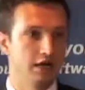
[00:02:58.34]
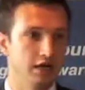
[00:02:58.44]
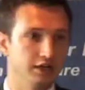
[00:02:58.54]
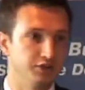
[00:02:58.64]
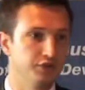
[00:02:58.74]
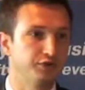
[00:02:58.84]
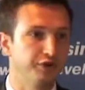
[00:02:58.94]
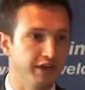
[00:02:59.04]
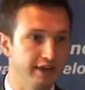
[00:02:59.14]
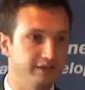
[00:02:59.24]
uh, to
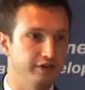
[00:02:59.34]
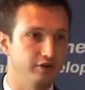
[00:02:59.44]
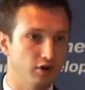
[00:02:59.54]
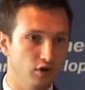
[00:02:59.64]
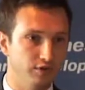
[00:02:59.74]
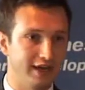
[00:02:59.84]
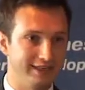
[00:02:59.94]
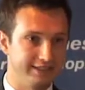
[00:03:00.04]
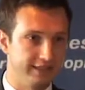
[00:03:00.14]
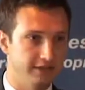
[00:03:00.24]
create their own
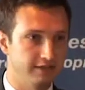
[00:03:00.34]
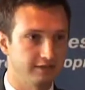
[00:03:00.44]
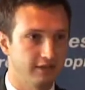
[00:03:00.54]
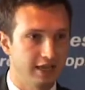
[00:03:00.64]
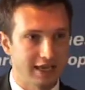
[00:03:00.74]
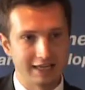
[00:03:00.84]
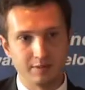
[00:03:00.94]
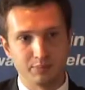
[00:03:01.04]
ideas and